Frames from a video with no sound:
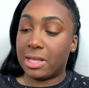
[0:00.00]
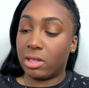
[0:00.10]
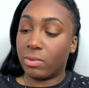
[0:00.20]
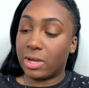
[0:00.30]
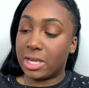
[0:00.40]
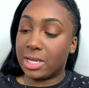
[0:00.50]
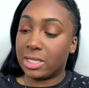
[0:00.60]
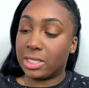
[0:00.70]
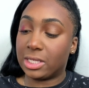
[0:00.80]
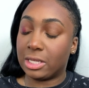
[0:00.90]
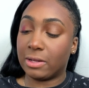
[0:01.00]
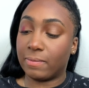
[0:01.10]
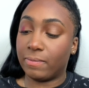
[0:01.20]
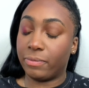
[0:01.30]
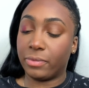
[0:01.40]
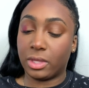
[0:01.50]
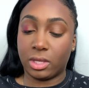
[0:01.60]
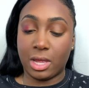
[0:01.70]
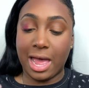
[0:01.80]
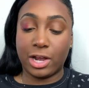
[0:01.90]
Louise.
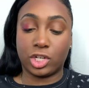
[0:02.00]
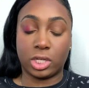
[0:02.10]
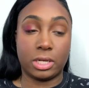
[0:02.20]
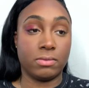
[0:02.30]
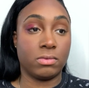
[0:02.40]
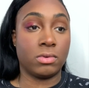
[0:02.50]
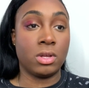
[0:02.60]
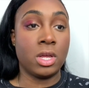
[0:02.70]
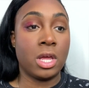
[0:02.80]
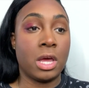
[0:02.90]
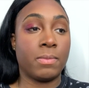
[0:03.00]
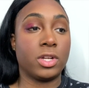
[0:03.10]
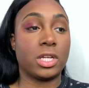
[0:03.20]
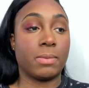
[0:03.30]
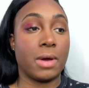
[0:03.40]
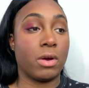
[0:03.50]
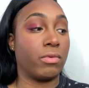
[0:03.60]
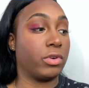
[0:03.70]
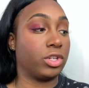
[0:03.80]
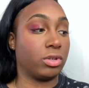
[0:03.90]
Actually, I'm going to take my
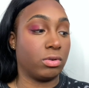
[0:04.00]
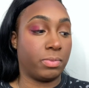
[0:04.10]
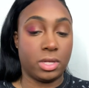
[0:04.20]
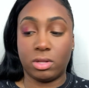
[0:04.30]
original P.